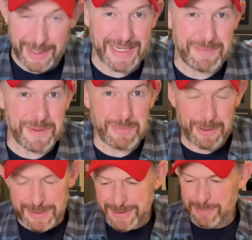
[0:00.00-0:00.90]
keep the
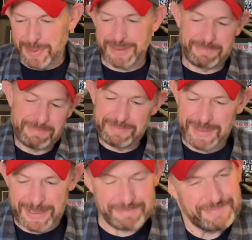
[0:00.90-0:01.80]
most. But
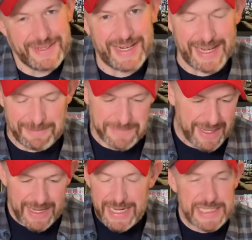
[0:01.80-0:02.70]
again,
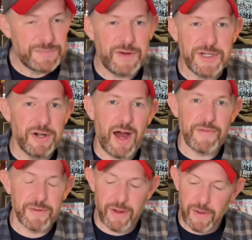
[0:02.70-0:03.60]
it's fun to
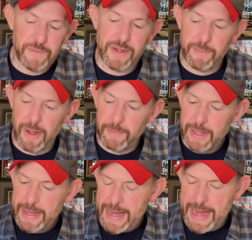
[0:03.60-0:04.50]
offer them up,
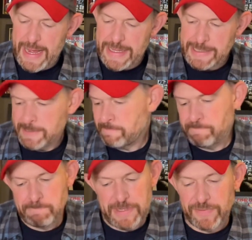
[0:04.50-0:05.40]
and
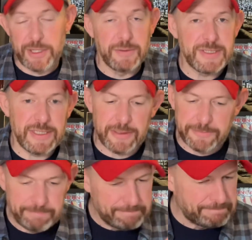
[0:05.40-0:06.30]
if they don't
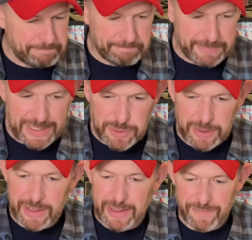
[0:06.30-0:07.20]
sell, that's
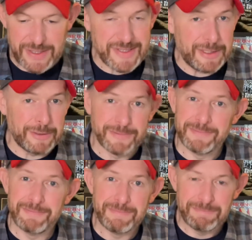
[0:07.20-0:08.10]
okay. If they sell,
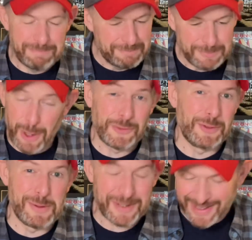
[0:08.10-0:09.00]
also
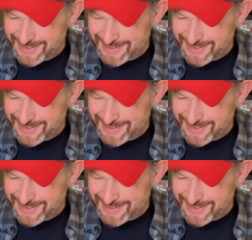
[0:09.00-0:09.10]
okay.